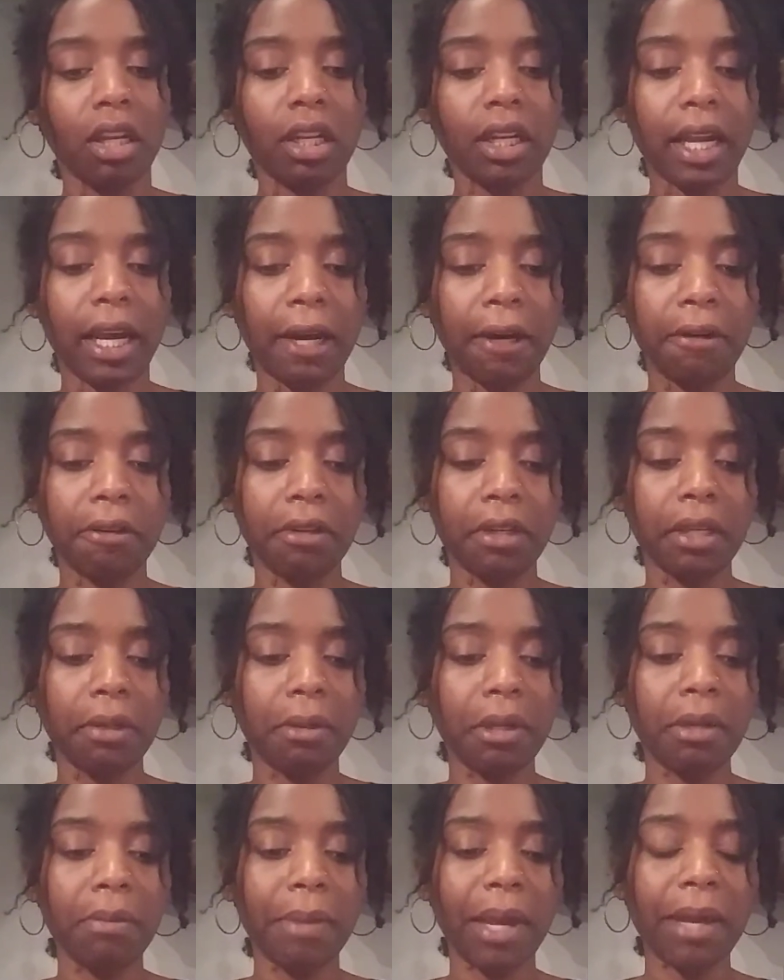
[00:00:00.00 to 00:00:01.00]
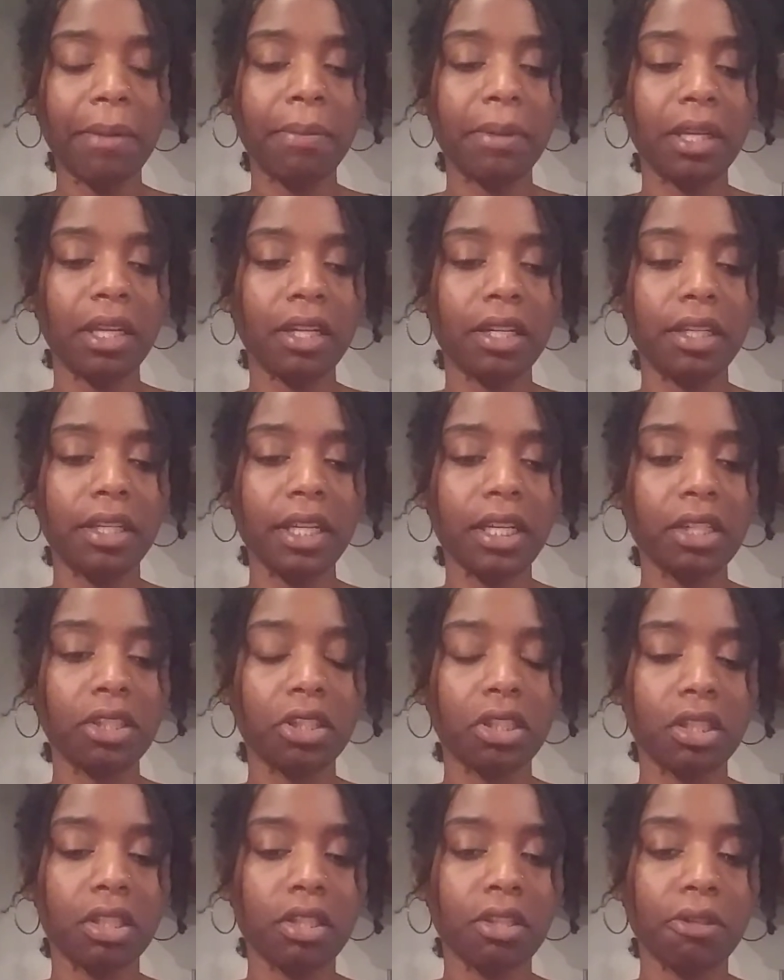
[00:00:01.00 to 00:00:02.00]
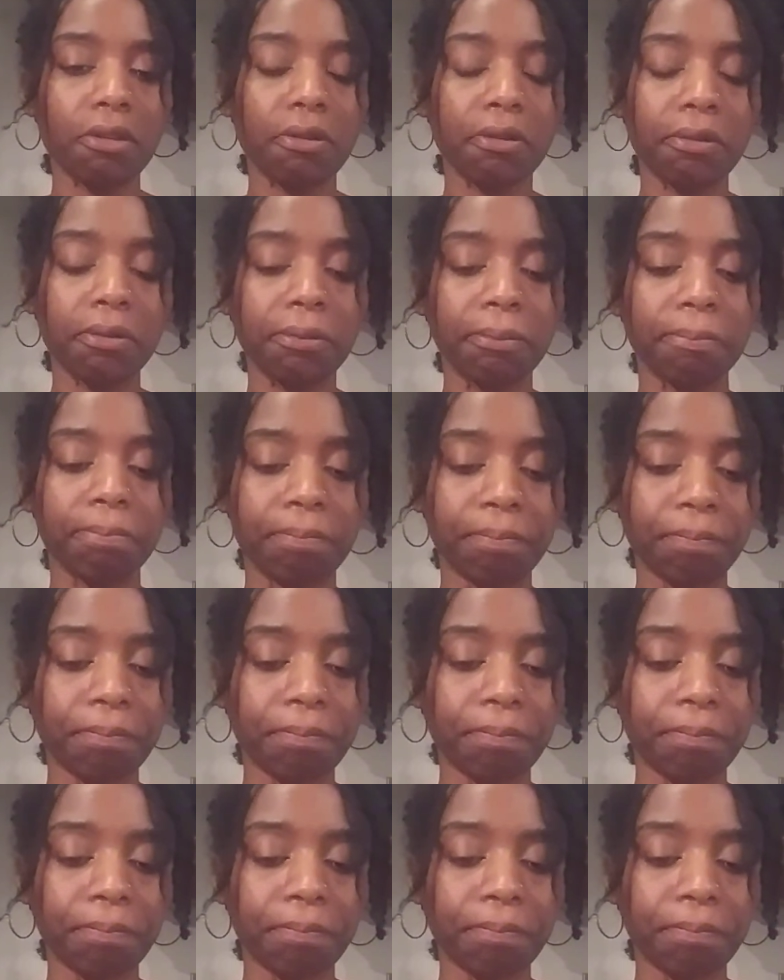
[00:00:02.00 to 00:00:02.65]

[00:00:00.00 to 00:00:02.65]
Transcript: Now, it may be an addiction to,